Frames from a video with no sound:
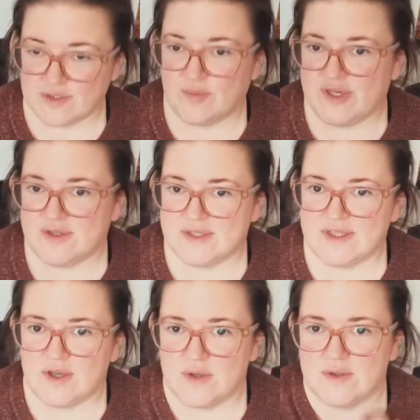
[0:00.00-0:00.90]
be
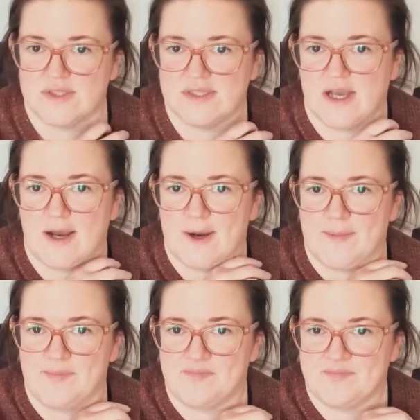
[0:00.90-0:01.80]
using those
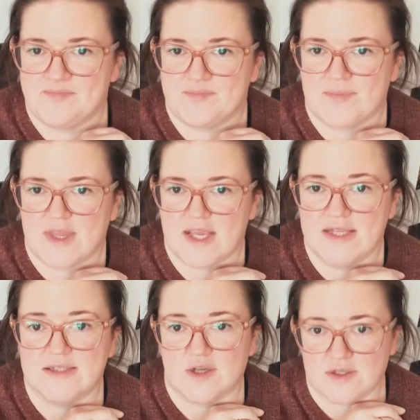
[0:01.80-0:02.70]

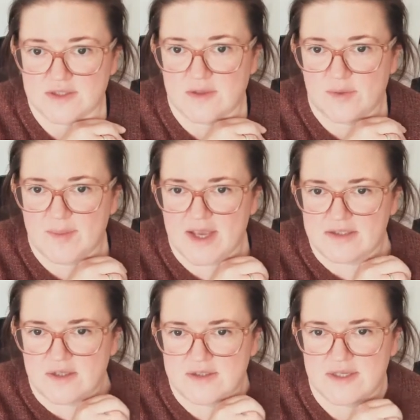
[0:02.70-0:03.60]
in salsa. We make
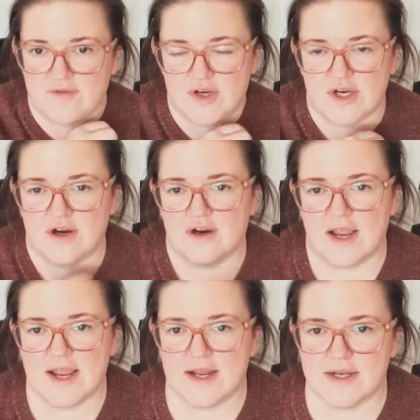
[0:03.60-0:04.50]
salsa every year,
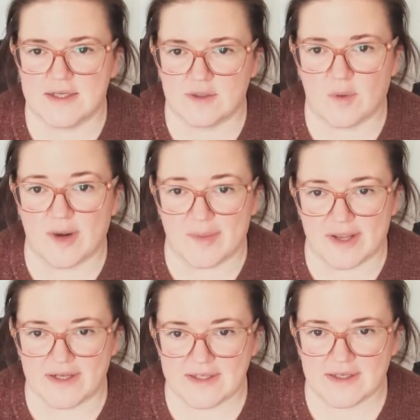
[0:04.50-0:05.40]
and quite a
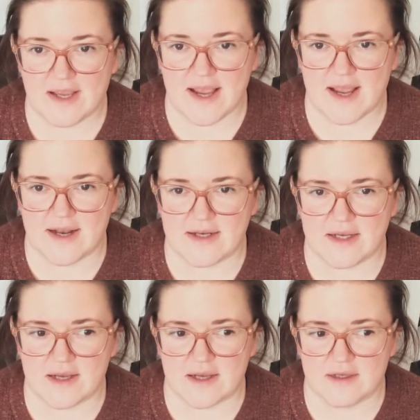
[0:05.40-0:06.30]
bit, and
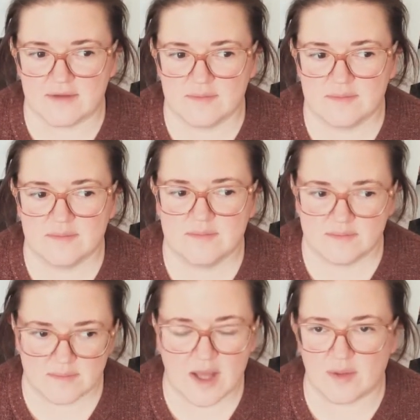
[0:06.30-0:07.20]

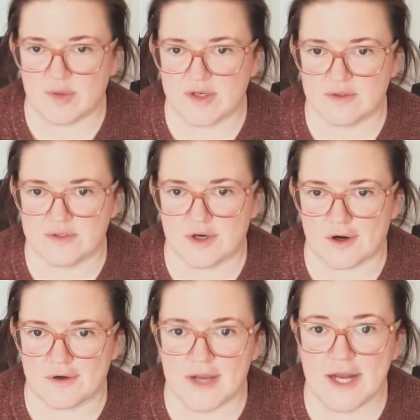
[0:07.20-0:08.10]
jalapenos
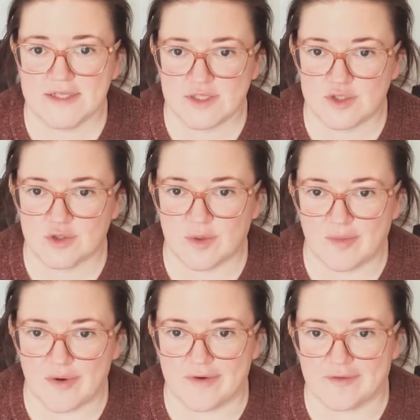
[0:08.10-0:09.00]
are an essential
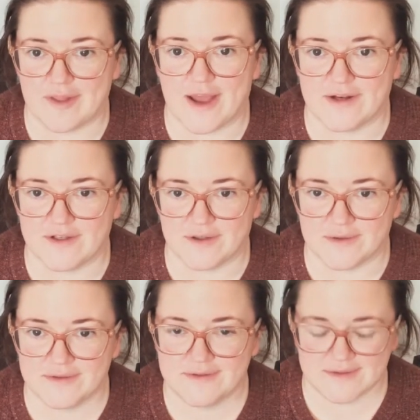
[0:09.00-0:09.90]
component for that too.
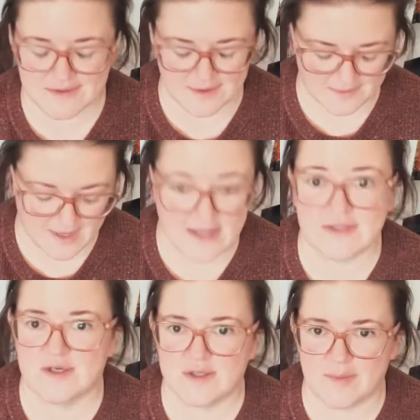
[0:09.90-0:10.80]
So,
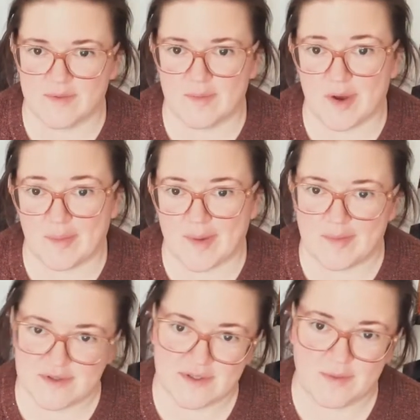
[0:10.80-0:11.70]
as are some of the bell
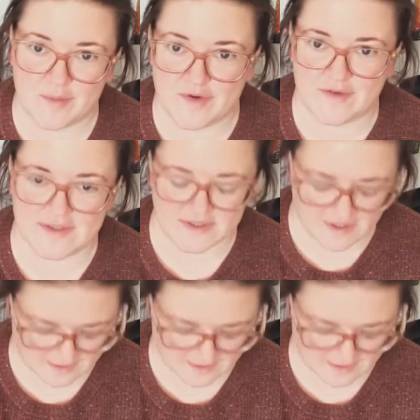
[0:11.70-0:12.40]
peppers that we previously talked